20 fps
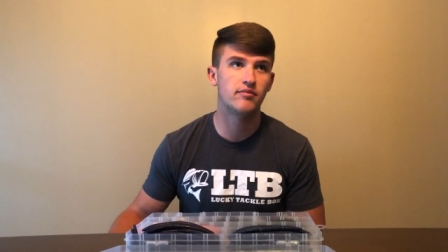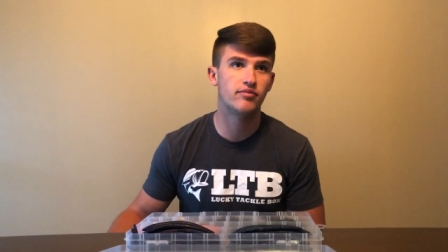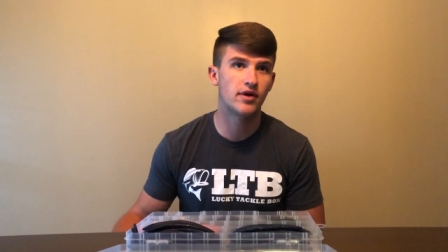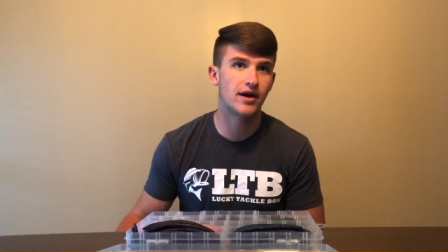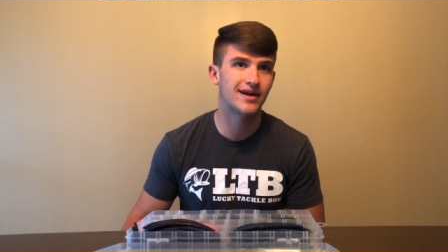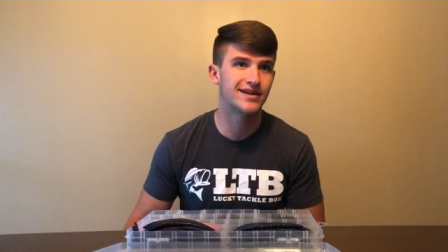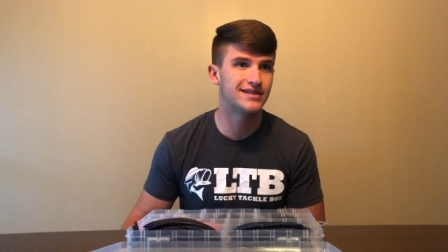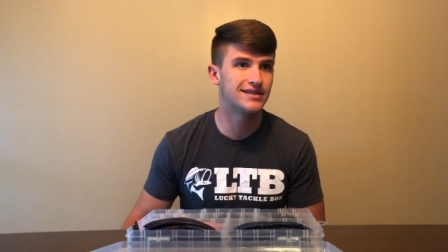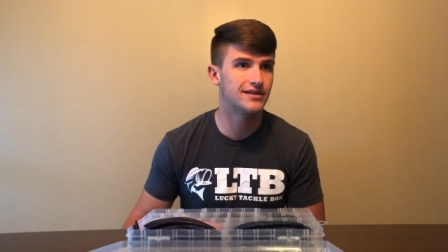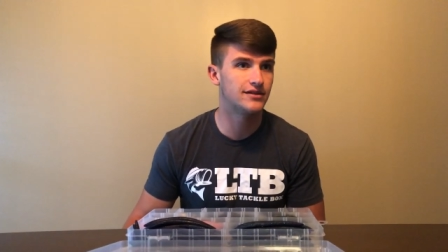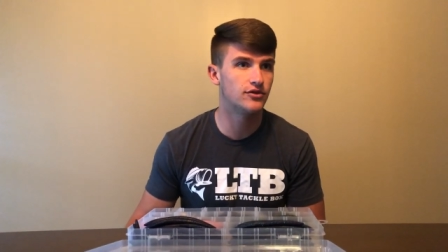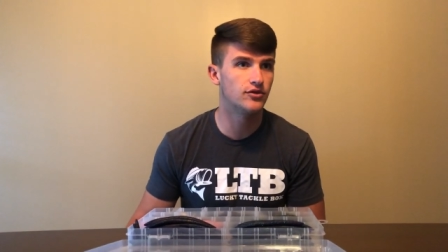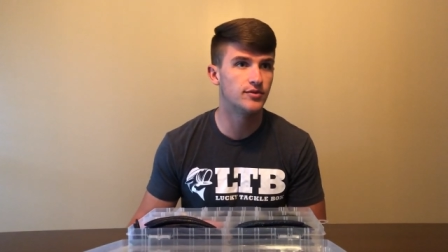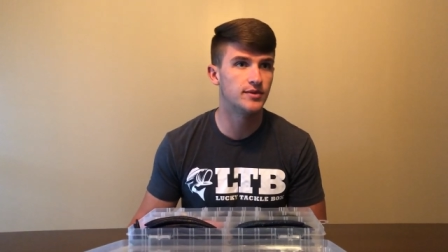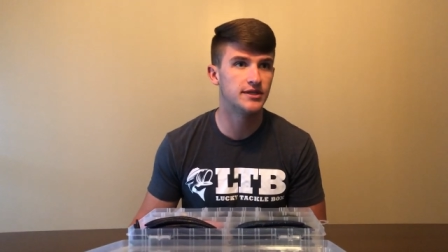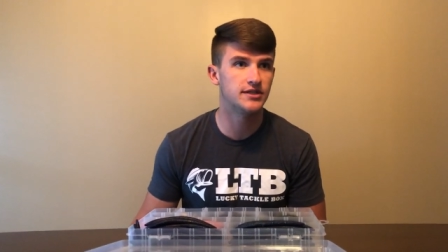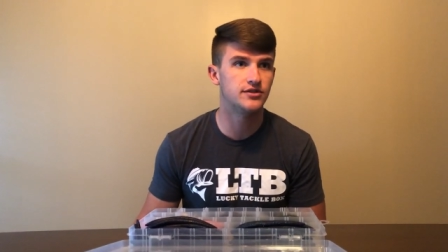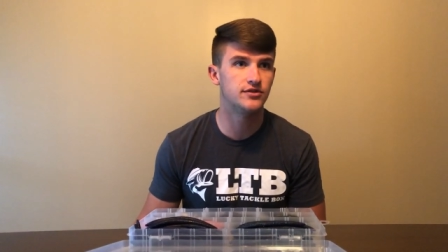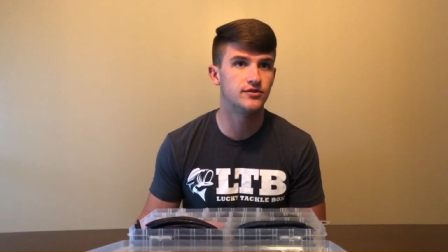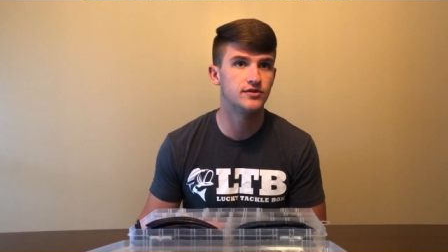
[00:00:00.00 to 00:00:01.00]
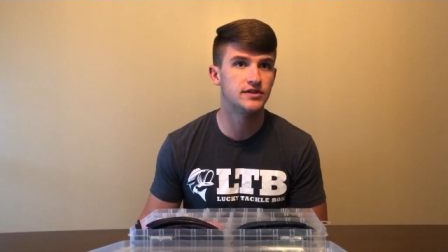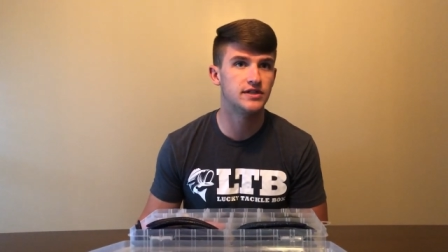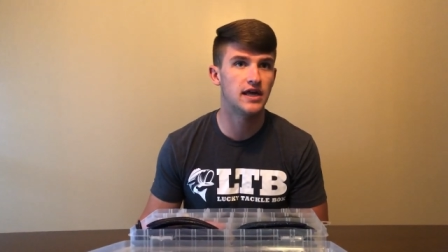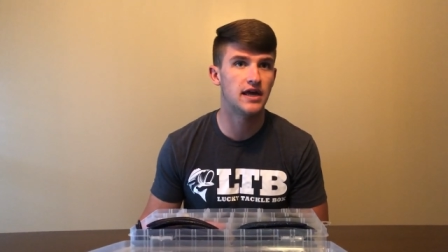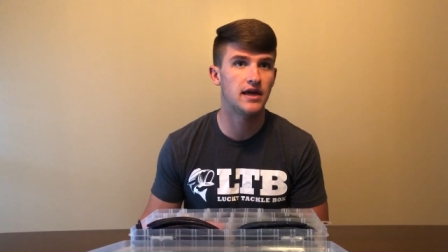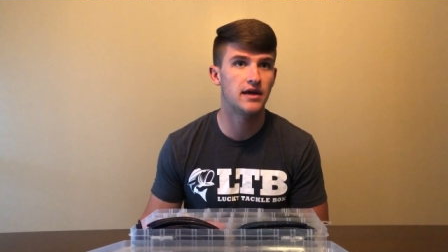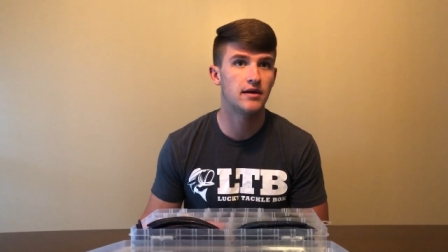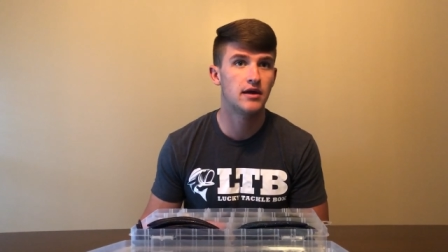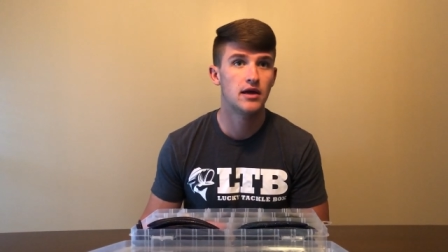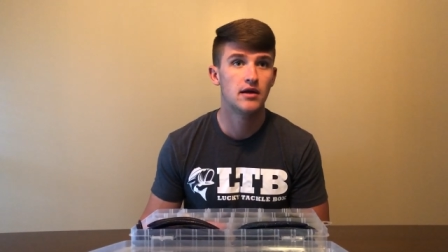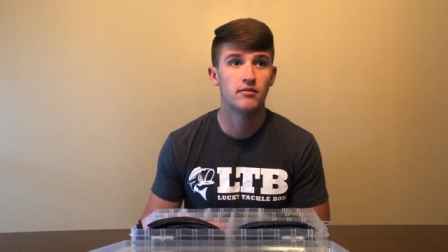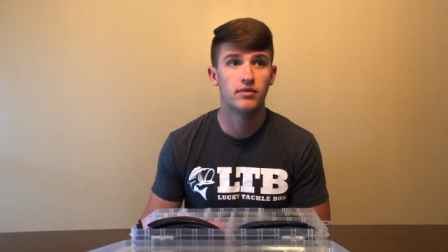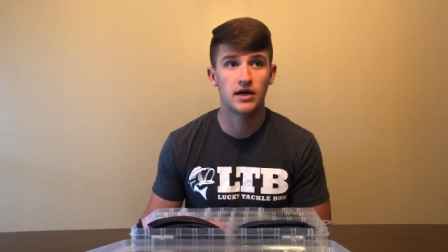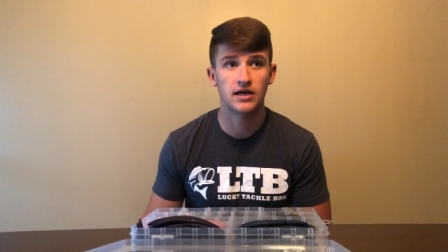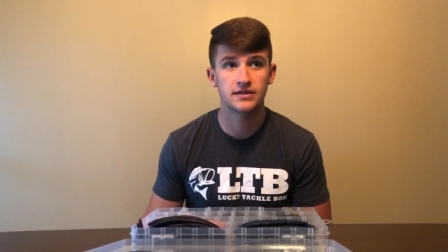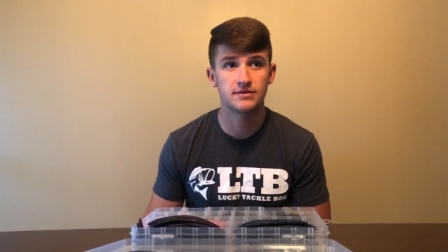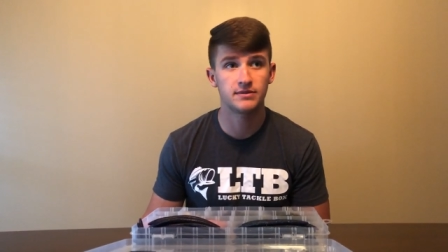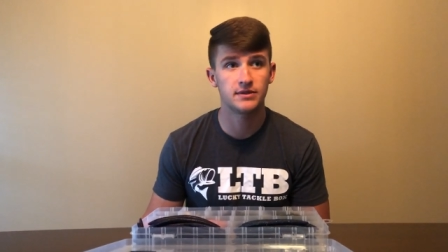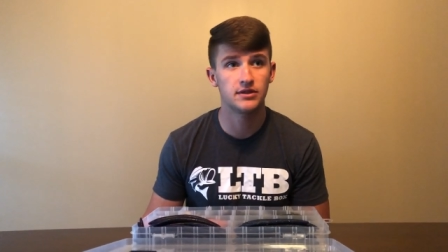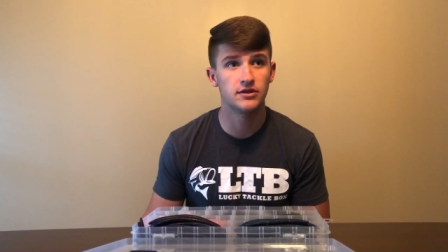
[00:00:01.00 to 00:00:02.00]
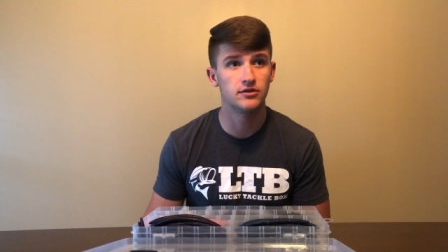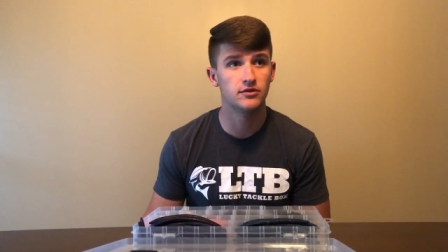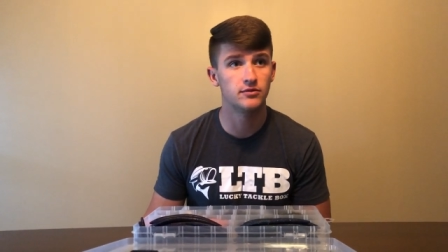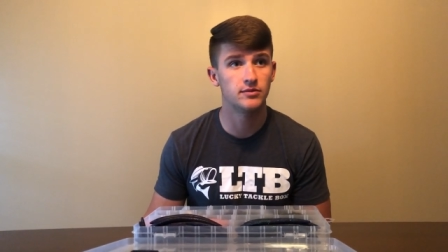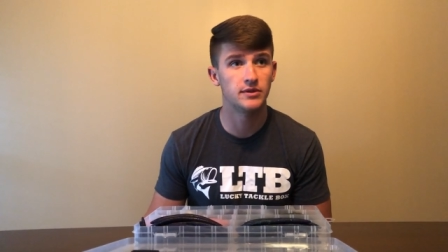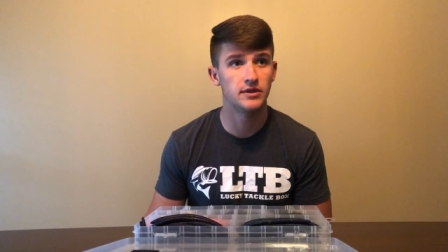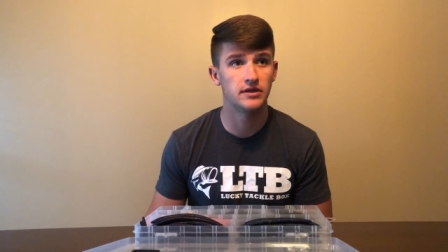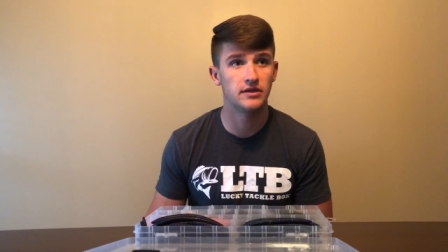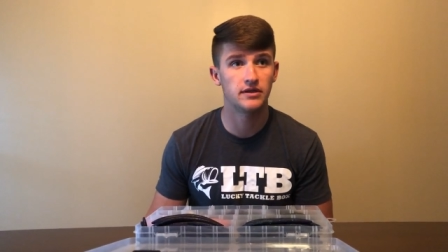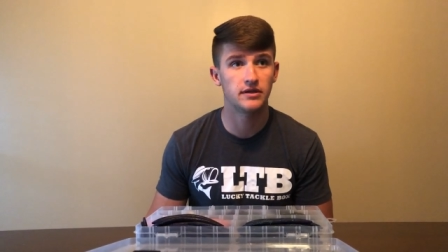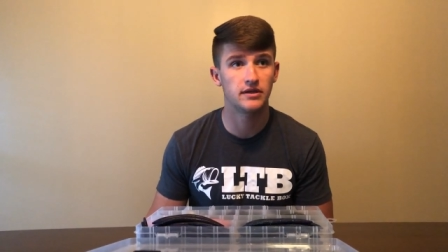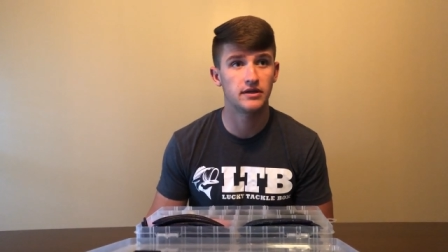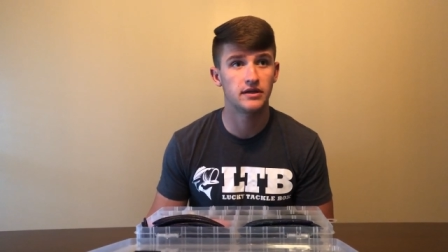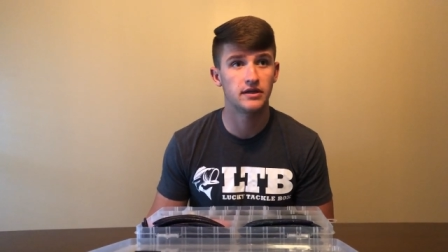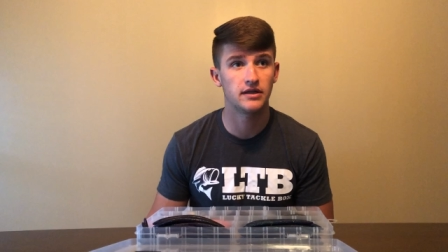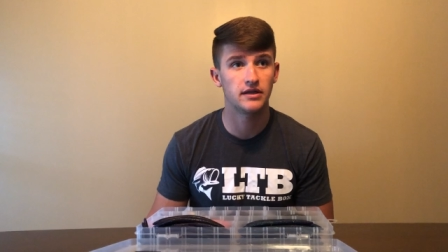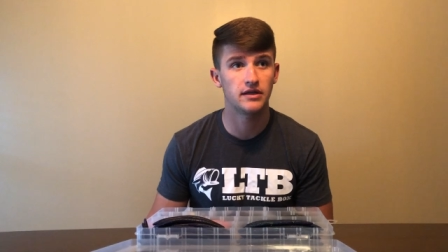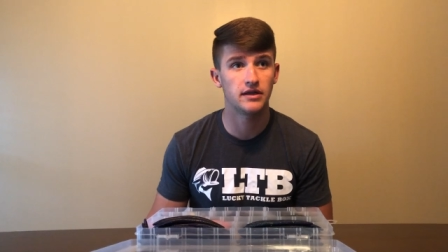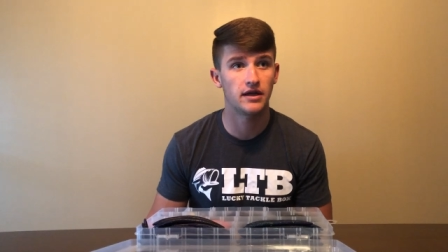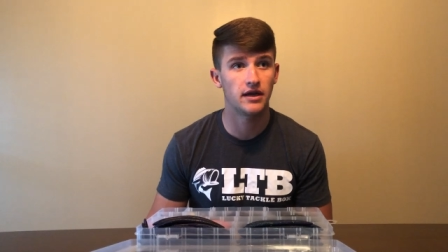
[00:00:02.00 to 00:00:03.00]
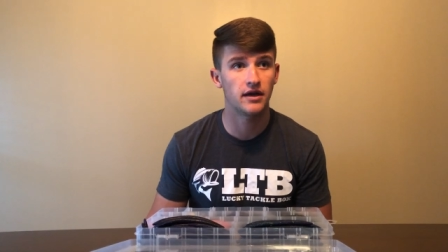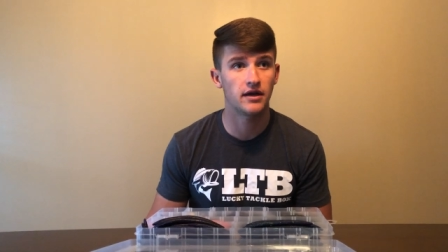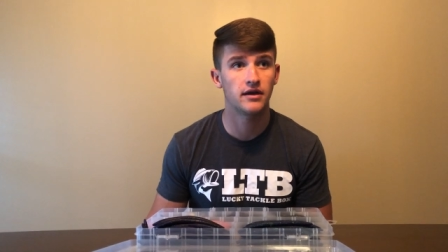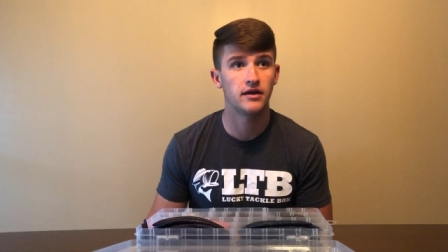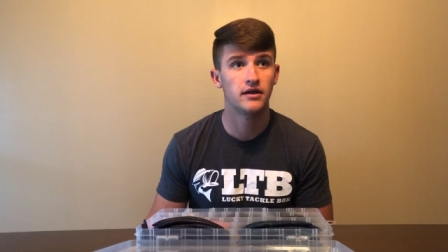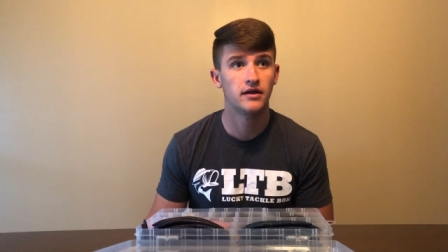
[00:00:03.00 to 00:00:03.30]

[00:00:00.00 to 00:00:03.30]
practicing a little bit Tuesday, possibly a little bit. Yeah.